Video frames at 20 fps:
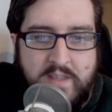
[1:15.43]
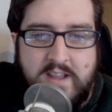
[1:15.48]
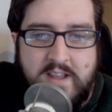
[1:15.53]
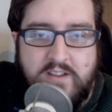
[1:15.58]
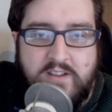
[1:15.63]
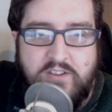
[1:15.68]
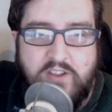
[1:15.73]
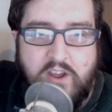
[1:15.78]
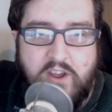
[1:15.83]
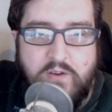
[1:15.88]

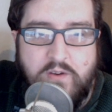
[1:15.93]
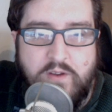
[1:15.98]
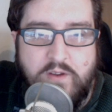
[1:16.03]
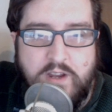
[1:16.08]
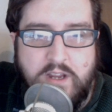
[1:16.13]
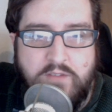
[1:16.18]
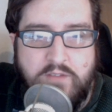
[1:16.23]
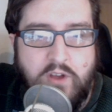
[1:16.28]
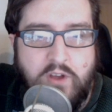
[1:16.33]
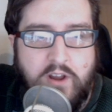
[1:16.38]
So
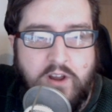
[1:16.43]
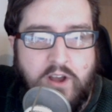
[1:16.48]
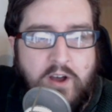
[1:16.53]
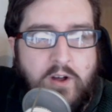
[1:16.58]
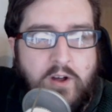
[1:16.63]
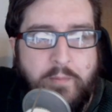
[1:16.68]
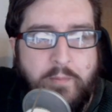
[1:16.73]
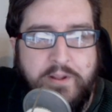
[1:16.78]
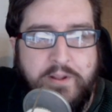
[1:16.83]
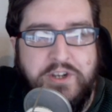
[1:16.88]
you've got a
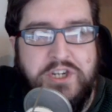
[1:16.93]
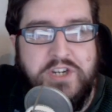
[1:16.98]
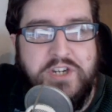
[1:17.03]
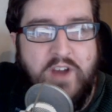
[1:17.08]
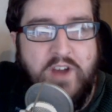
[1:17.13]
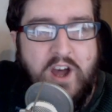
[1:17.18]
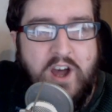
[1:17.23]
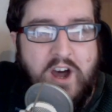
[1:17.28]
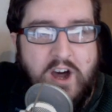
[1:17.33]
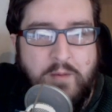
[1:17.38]
whole bunch of
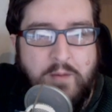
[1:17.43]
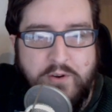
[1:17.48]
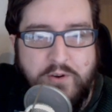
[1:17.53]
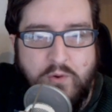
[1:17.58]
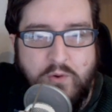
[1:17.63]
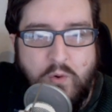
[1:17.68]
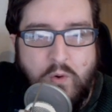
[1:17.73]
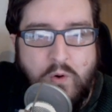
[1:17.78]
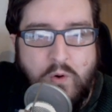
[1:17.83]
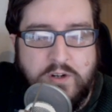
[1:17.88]
armoured
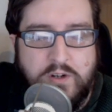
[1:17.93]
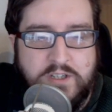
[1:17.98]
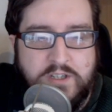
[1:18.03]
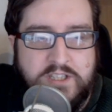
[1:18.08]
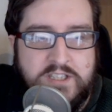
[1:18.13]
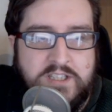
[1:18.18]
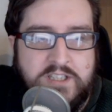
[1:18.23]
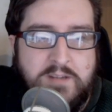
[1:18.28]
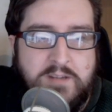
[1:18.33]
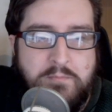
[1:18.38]

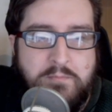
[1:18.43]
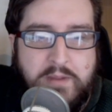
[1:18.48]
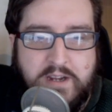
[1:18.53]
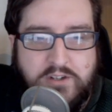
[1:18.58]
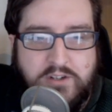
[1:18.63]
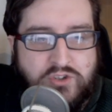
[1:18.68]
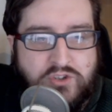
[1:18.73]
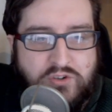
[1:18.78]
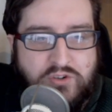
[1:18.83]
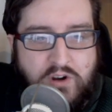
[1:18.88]
orcs, big
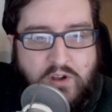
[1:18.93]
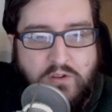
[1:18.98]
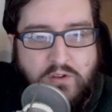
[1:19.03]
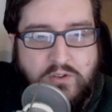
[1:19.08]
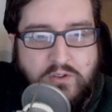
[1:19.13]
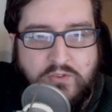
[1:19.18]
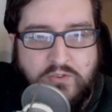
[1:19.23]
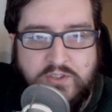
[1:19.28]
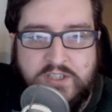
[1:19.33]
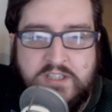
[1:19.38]

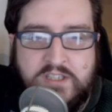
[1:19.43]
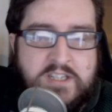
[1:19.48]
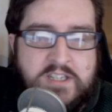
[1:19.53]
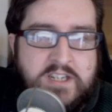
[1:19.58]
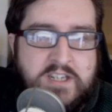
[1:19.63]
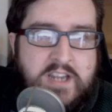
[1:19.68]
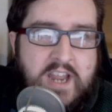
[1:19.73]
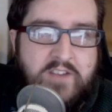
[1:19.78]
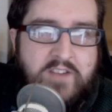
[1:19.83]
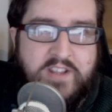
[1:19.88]
trolls,
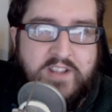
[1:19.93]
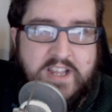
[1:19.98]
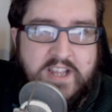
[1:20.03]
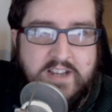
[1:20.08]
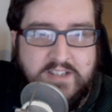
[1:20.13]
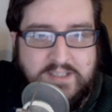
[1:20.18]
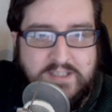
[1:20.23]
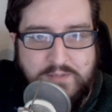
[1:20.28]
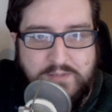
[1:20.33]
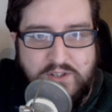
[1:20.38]
everything
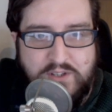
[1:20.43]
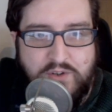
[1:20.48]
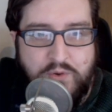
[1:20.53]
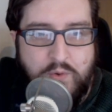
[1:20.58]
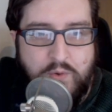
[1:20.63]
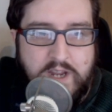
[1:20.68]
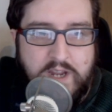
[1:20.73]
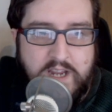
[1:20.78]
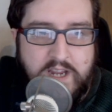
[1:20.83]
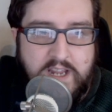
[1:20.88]
else in
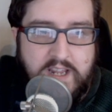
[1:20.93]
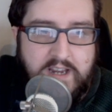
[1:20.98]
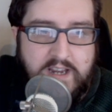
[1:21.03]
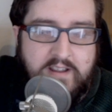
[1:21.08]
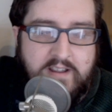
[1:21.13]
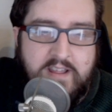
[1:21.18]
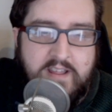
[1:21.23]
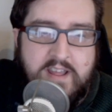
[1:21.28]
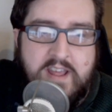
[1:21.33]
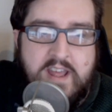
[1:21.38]
between.